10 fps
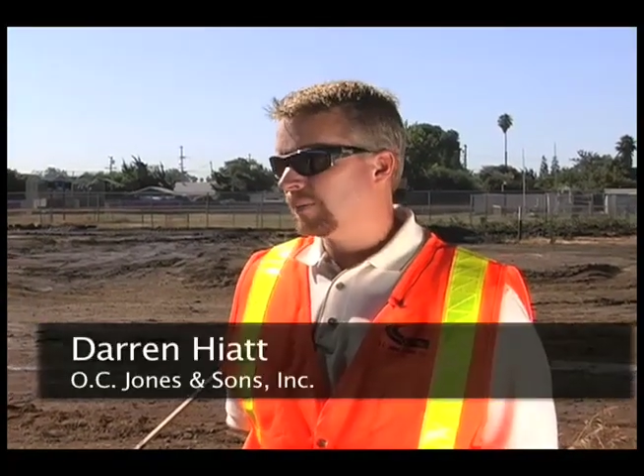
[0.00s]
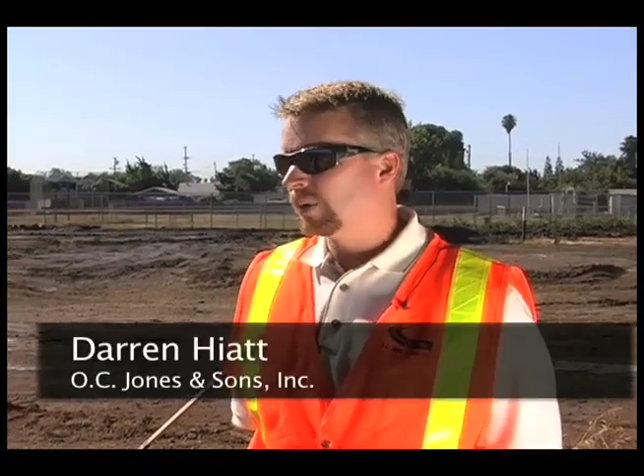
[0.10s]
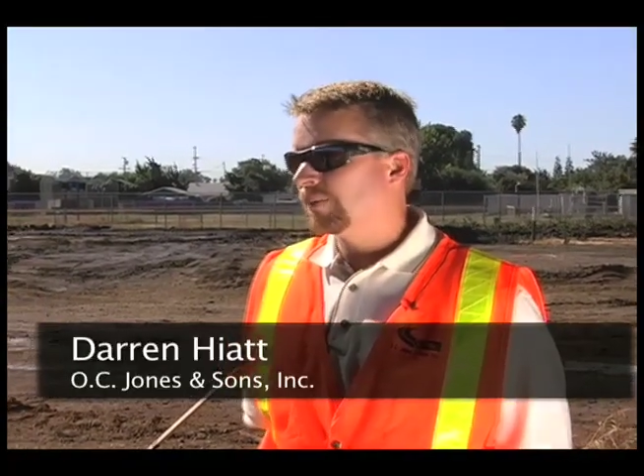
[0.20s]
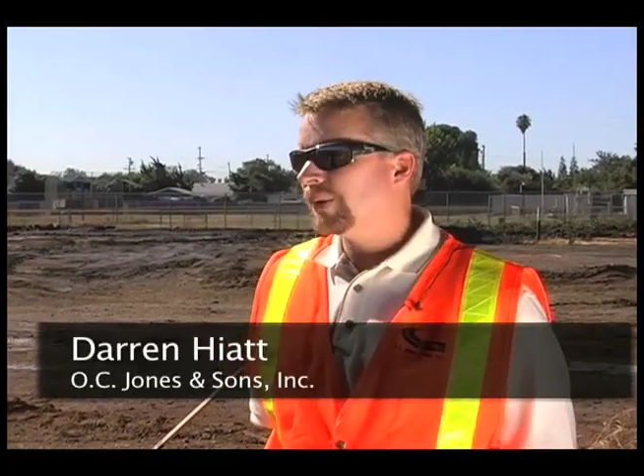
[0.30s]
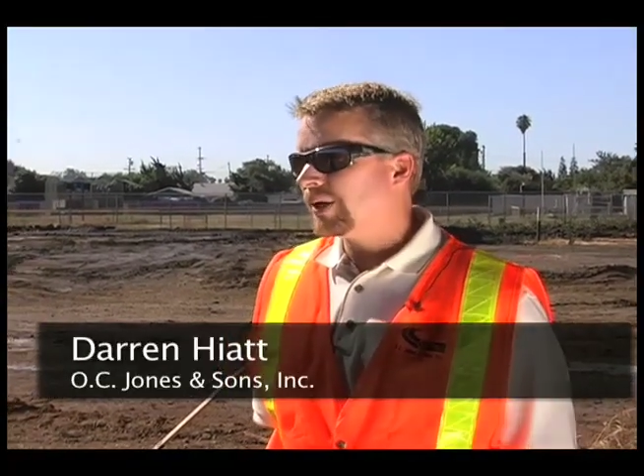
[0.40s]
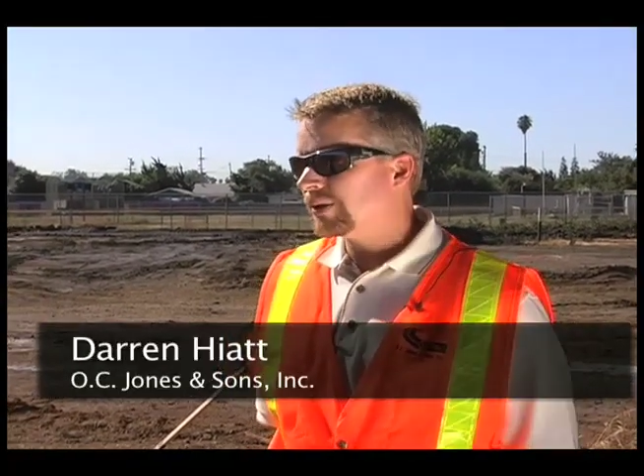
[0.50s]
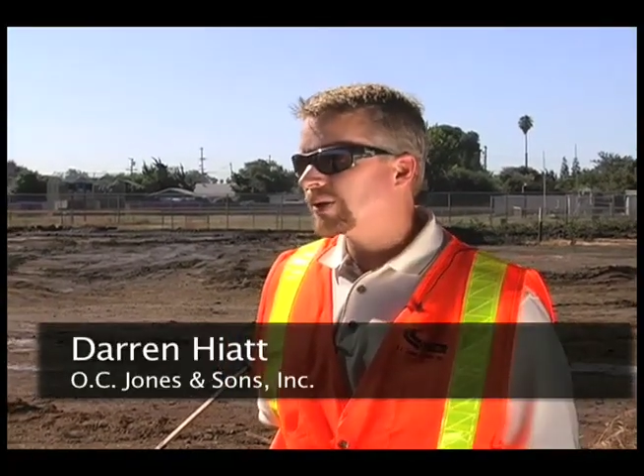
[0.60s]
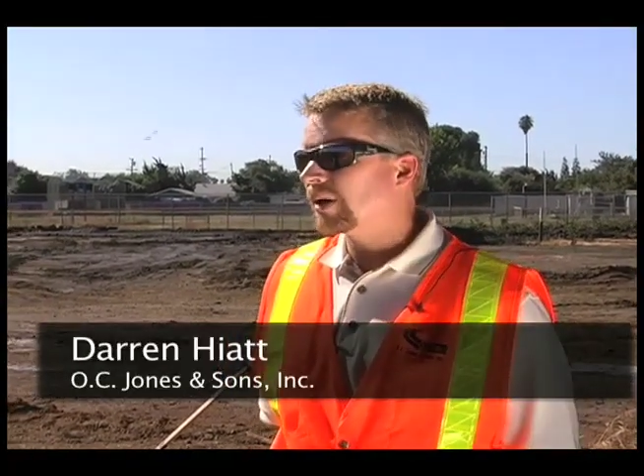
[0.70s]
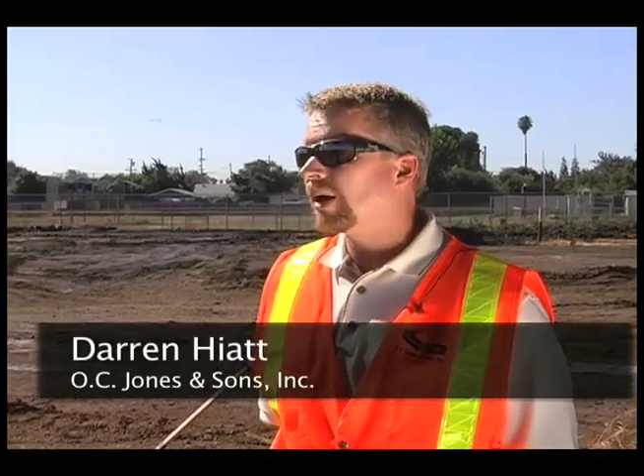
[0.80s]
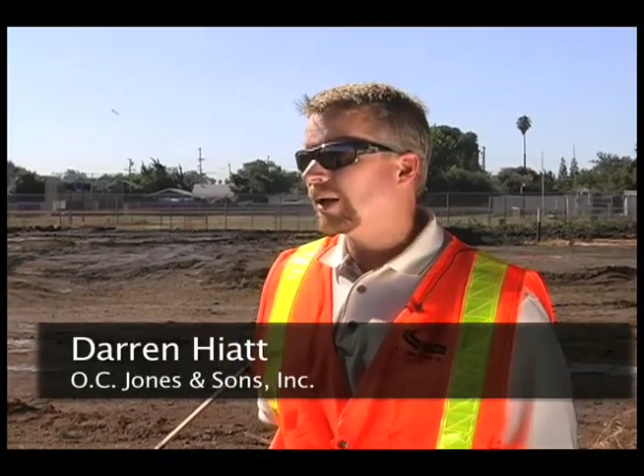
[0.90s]
more bidders
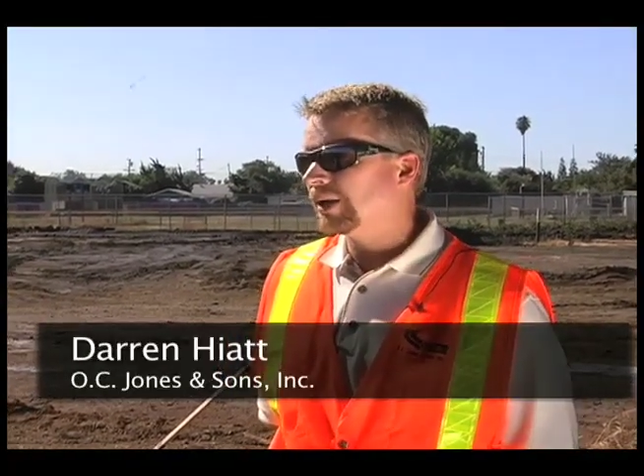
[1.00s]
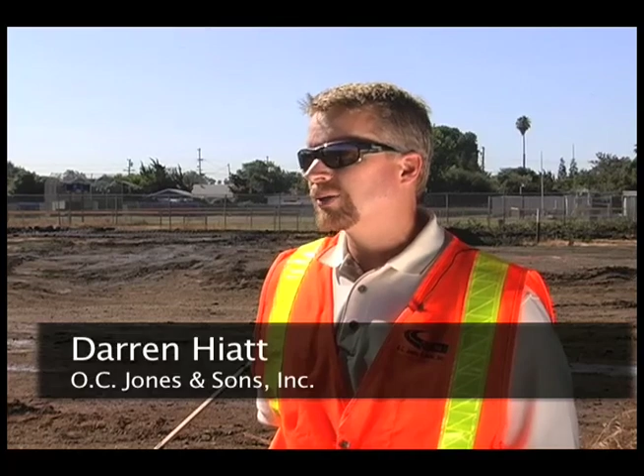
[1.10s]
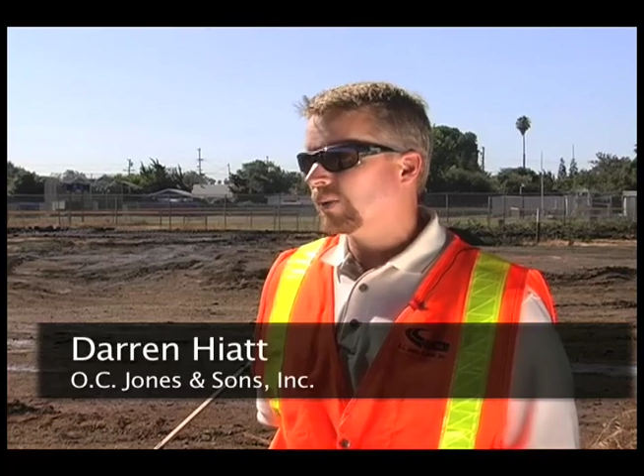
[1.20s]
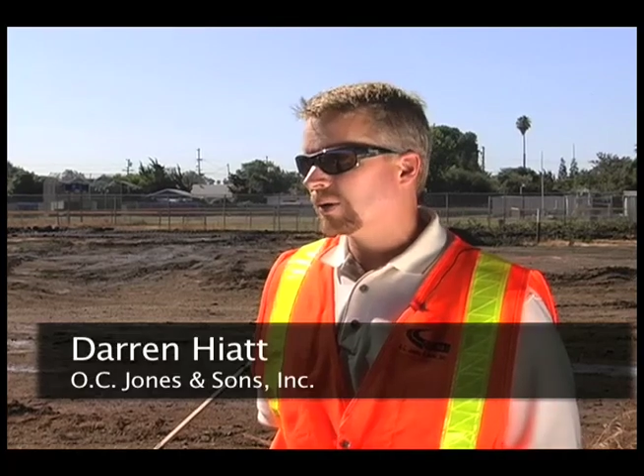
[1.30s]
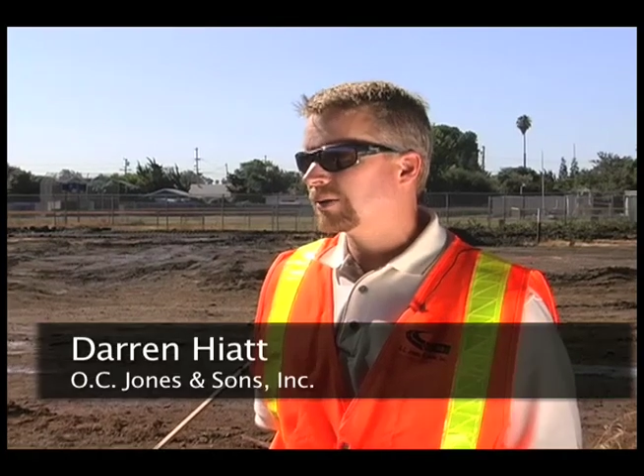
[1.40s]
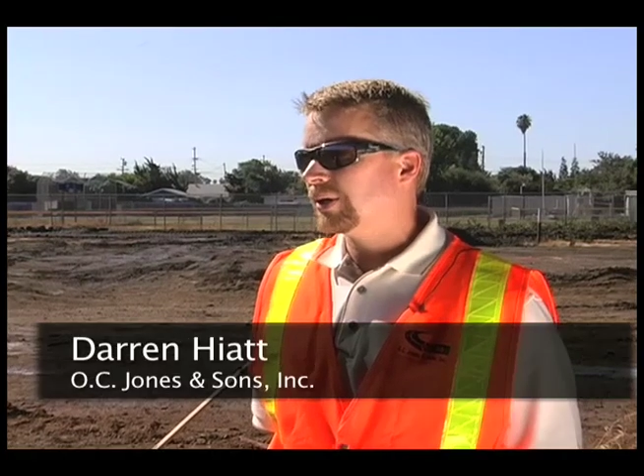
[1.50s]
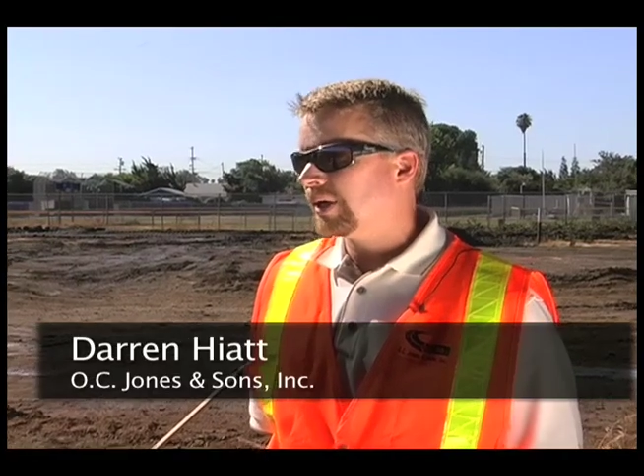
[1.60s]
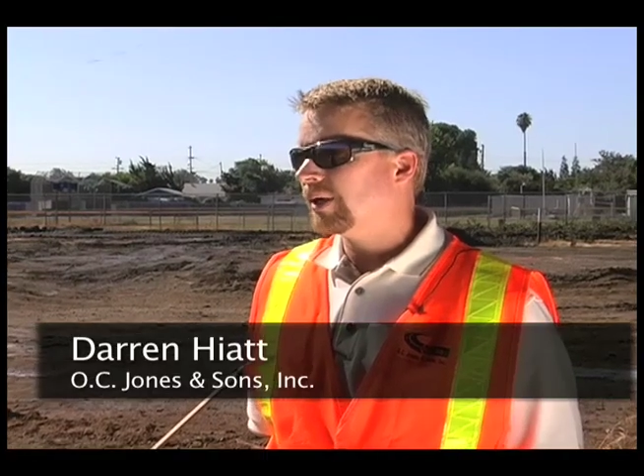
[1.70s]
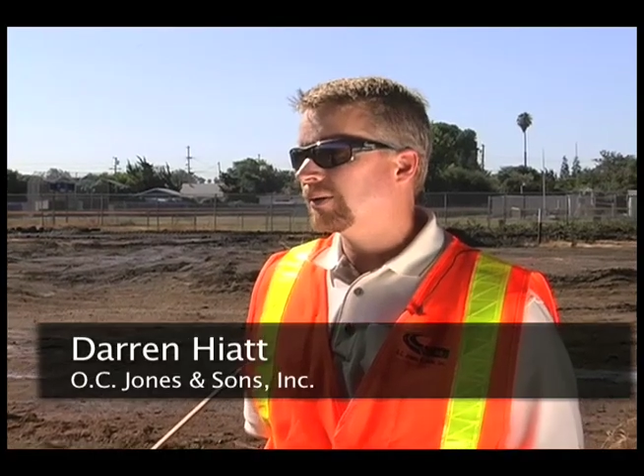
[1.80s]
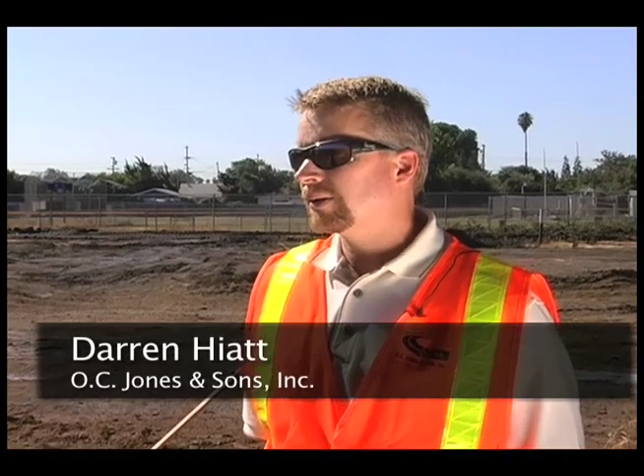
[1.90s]
and a lot less work to
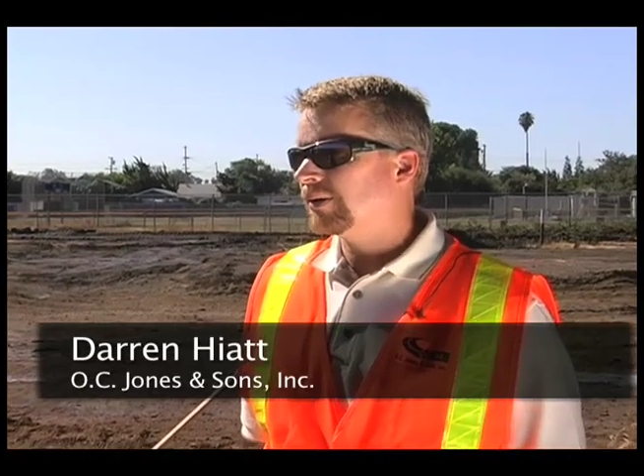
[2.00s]
get,